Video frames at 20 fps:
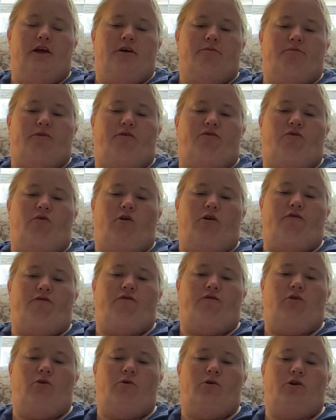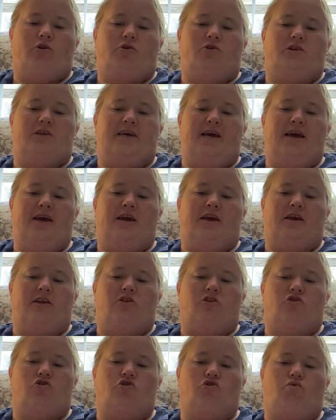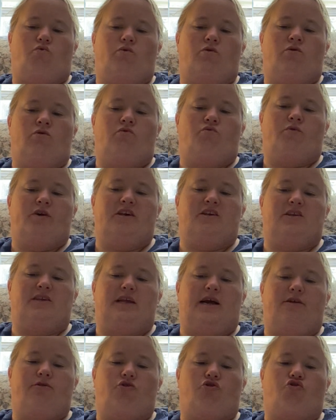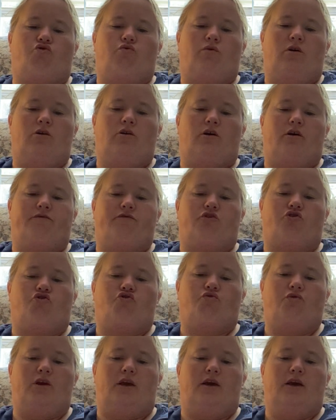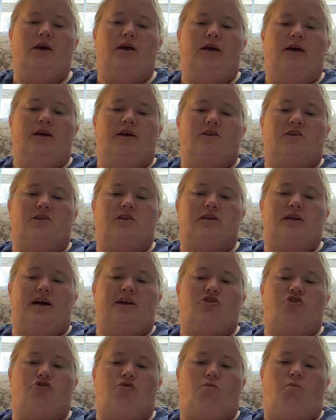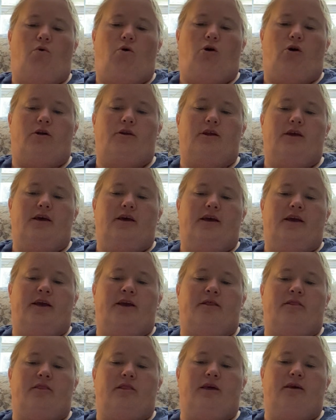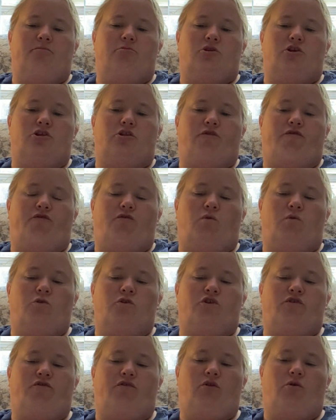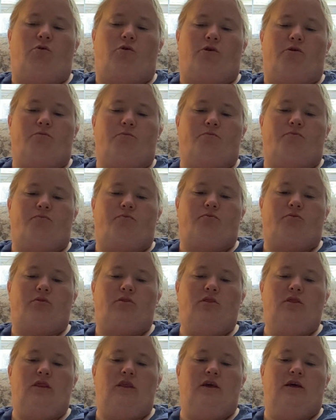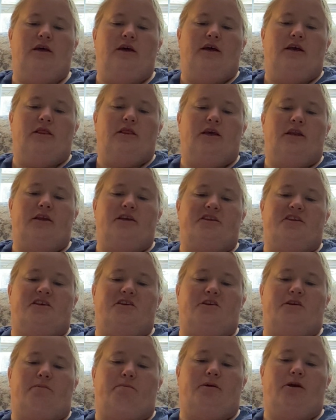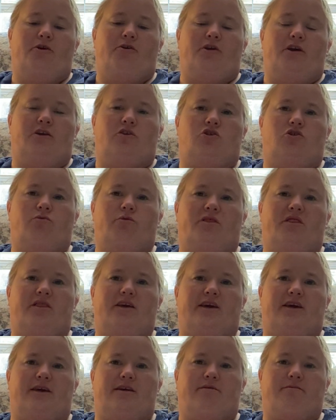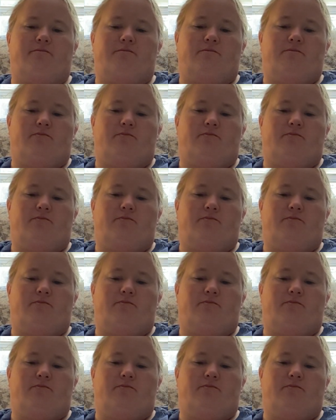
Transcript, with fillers: Before Flora could take it, the squirrel raced down the trunk of the tree, snatched the wand, and leaped to the forest floor. Then it disappeared into a thicket.